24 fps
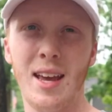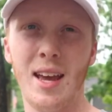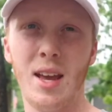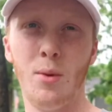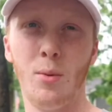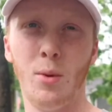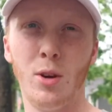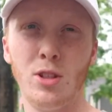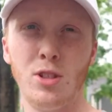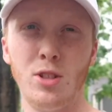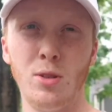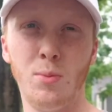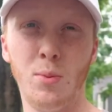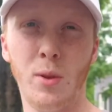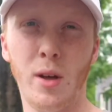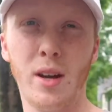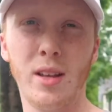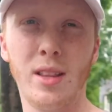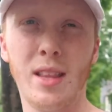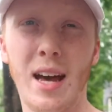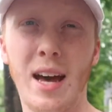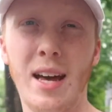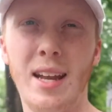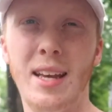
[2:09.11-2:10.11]
And once you
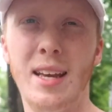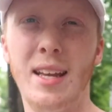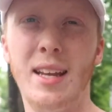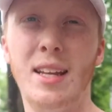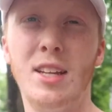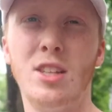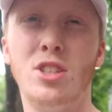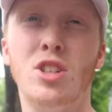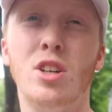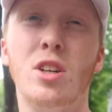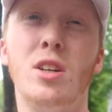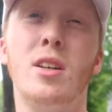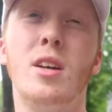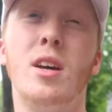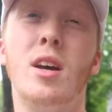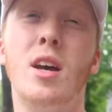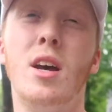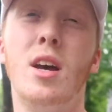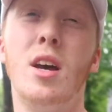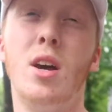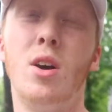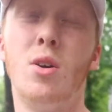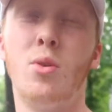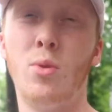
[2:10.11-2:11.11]
plug that in, it should
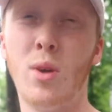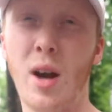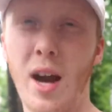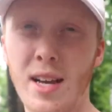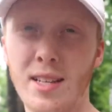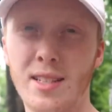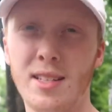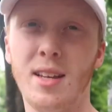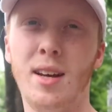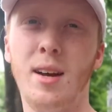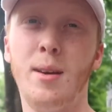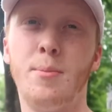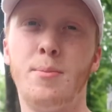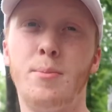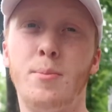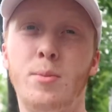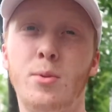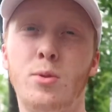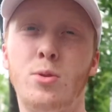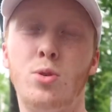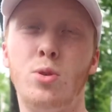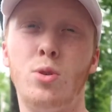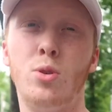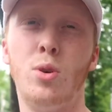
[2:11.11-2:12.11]
rise up
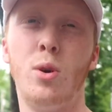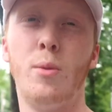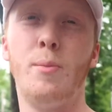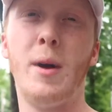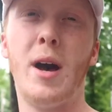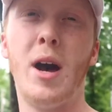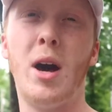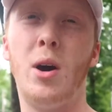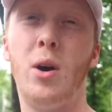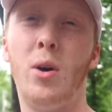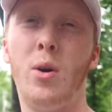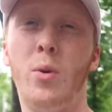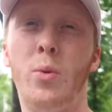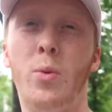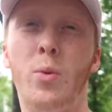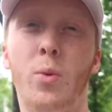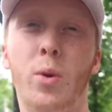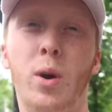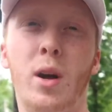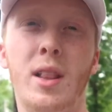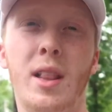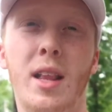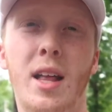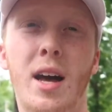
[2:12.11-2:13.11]
to about
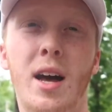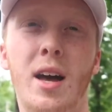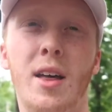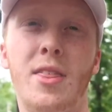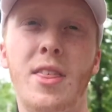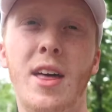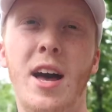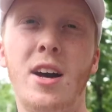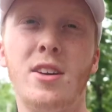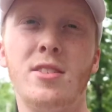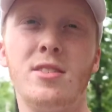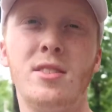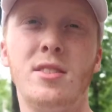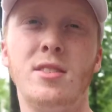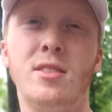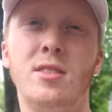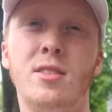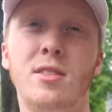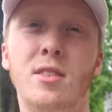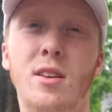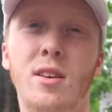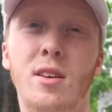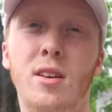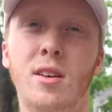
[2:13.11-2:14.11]
a thousand
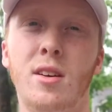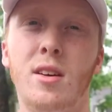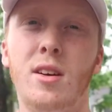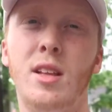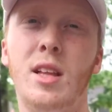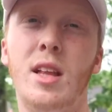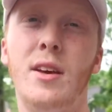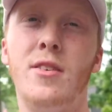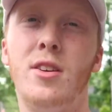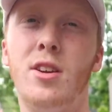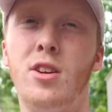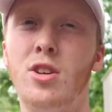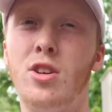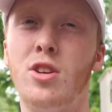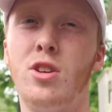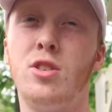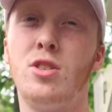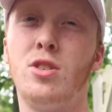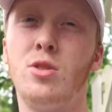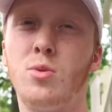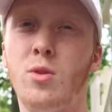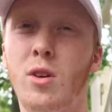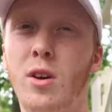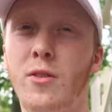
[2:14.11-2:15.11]
to
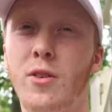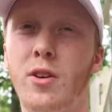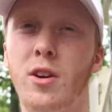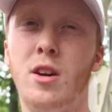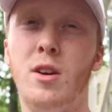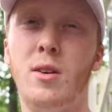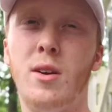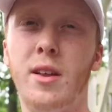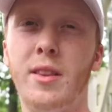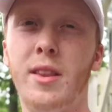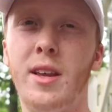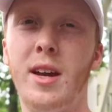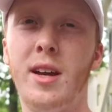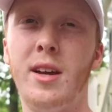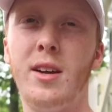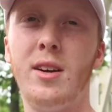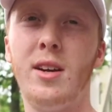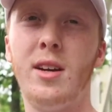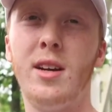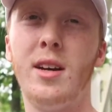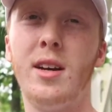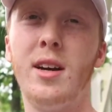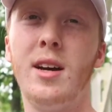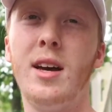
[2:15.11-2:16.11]
1100 to 1200 on that
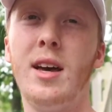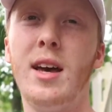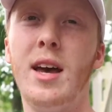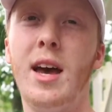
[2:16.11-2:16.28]
area